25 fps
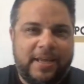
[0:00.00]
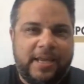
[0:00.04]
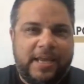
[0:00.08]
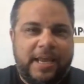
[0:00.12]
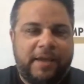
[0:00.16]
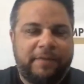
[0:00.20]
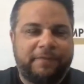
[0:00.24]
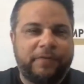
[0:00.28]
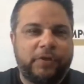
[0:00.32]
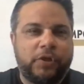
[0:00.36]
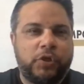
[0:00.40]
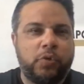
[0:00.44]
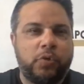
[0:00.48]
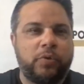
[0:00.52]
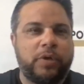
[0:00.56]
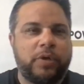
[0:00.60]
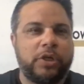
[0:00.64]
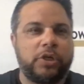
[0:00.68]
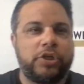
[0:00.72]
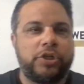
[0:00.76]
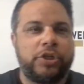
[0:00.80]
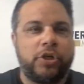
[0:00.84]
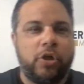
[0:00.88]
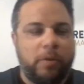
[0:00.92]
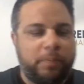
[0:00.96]
If you can
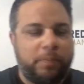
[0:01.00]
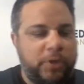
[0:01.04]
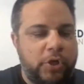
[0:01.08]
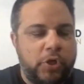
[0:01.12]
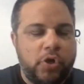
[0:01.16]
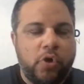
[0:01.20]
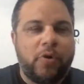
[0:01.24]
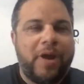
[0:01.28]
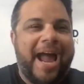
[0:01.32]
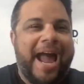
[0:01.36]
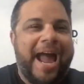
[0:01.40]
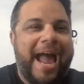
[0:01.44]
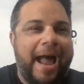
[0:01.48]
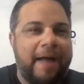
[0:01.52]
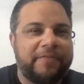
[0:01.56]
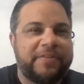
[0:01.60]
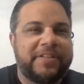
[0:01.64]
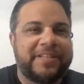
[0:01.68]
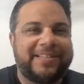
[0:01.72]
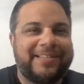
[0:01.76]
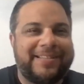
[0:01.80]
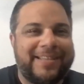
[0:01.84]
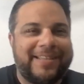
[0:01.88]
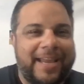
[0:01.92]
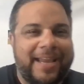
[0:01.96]
show up, you don't have to
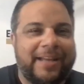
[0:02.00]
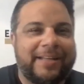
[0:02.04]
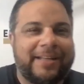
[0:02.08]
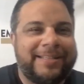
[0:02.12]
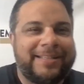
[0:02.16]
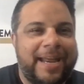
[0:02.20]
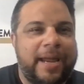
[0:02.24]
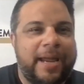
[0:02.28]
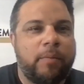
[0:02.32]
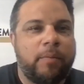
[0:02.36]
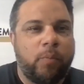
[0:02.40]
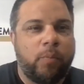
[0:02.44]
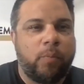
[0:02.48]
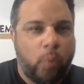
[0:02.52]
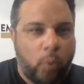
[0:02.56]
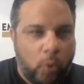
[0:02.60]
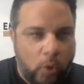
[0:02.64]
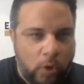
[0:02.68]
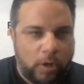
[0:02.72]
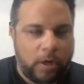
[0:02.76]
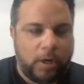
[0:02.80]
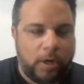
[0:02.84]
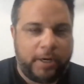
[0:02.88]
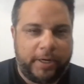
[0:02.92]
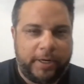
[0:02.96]
say a damn
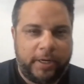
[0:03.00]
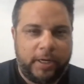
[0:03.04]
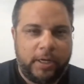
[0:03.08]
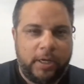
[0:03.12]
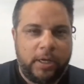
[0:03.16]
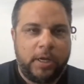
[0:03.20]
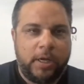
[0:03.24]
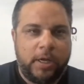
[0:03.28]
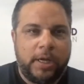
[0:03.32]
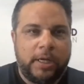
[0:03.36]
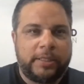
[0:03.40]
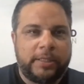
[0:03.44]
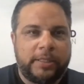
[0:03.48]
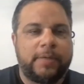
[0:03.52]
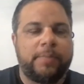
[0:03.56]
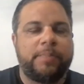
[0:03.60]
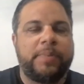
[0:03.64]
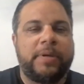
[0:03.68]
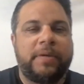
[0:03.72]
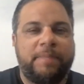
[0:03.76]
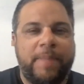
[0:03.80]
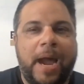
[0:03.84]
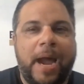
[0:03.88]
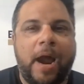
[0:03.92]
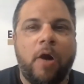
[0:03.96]
word to
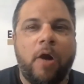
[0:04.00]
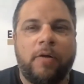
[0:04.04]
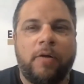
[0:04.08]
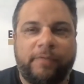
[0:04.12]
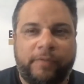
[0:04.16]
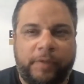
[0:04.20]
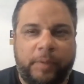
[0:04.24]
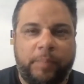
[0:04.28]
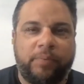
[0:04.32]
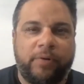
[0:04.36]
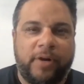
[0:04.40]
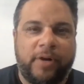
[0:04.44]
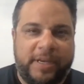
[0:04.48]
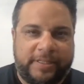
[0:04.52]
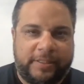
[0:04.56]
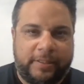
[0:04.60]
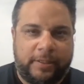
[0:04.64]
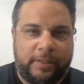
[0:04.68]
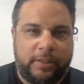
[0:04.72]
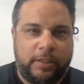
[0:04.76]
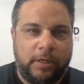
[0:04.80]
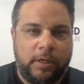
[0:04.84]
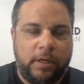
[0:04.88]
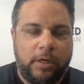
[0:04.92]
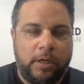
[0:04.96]
be powerfully present.
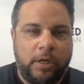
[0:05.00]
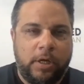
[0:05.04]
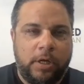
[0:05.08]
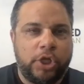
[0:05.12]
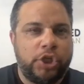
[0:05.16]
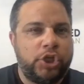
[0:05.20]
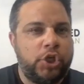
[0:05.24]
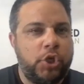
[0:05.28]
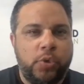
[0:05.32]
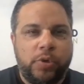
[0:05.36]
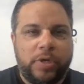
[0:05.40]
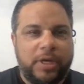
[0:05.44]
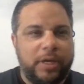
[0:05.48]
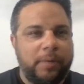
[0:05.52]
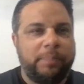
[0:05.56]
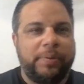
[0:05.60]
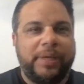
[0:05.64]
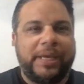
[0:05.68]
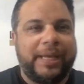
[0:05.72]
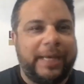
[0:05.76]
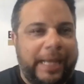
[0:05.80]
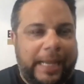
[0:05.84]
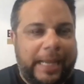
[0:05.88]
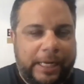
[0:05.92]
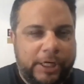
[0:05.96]
You can
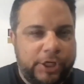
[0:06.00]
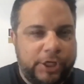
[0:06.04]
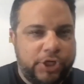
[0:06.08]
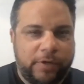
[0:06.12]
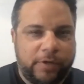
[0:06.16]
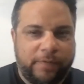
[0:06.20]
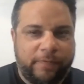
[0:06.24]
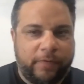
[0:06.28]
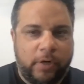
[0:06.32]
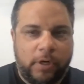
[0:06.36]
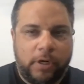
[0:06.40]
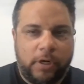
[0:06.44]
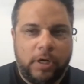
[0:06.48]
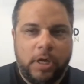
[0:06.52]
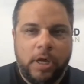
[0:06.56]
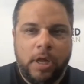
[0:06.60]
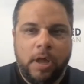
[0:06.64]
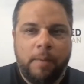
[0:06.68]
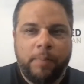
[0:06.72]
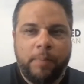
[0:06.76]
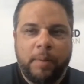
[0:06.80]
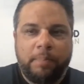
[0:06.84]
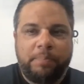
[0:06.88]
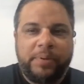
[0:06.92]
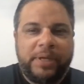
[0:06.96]
be an introvert,
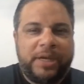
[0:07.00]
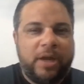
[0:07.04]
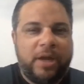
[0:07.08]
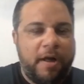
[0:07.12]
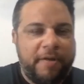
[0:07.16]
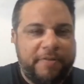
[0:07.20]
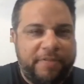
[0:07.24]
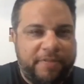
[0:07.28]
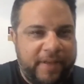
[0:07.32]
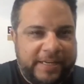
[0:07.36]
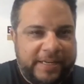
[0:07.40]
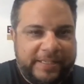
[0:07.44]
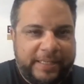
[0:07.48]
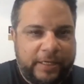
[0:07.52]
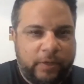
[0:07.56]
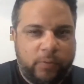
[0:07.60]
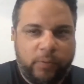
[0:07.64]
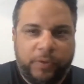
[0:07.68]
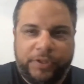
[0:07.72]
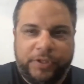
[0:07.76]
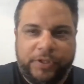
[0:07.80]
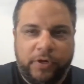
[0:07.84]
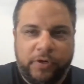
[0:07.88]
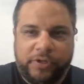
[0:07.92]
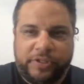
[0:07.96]
but be authentic
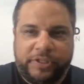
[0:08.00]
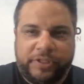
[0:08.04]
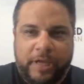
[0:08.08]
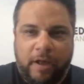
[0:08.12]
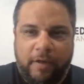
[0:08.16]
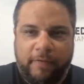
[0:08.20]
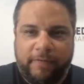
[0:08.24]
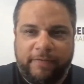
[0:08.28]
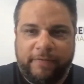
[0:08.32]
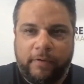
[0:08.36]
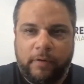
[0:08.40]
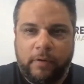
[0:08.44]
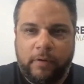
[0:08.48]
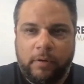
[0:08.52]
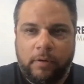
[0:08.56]
with yourself